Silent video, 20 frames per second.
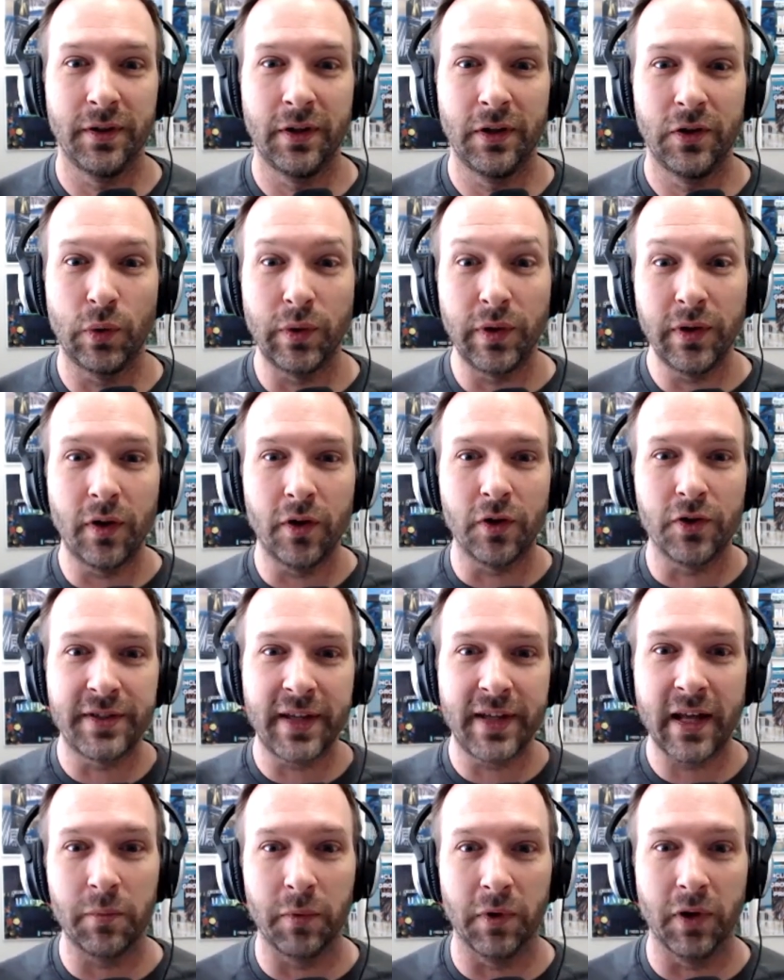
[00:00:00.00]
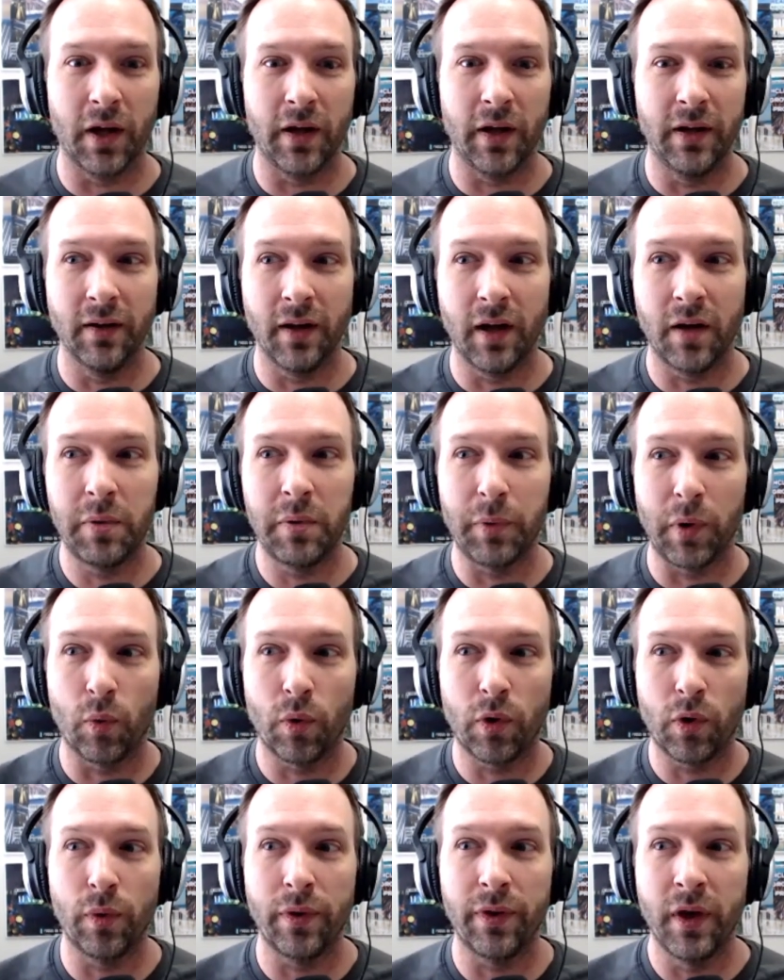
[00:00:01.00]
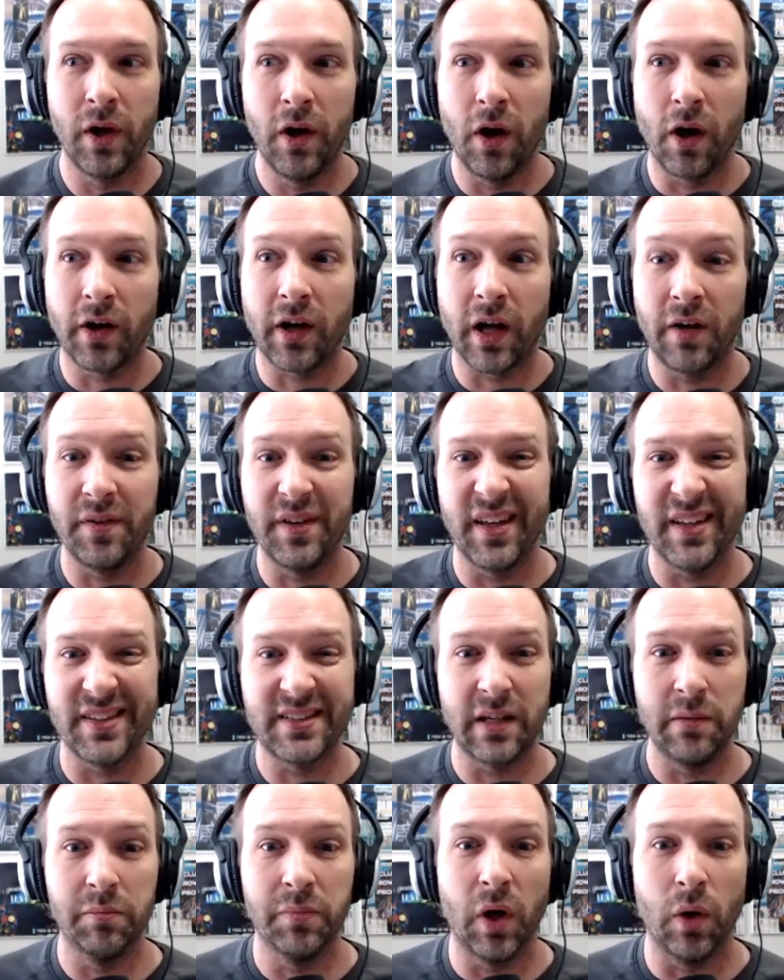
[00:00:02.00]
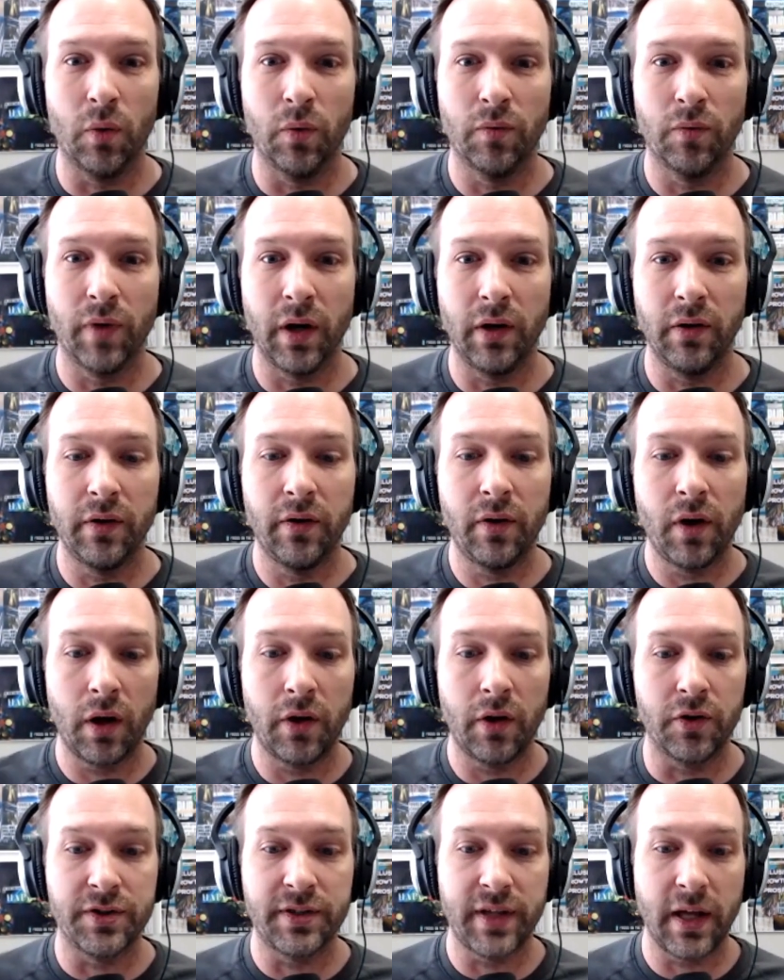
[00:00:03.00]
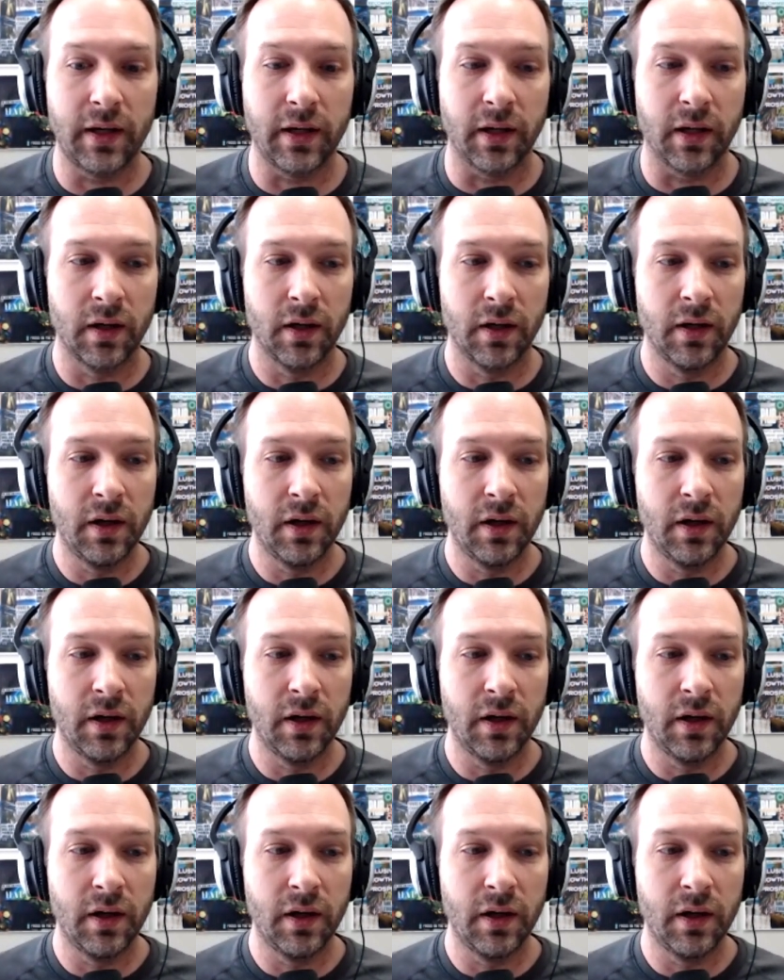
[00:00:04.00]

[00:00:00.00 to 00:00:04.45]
so i didn't understand them a lot and a lot of people i work with are kind of in that same boat right they're not understanding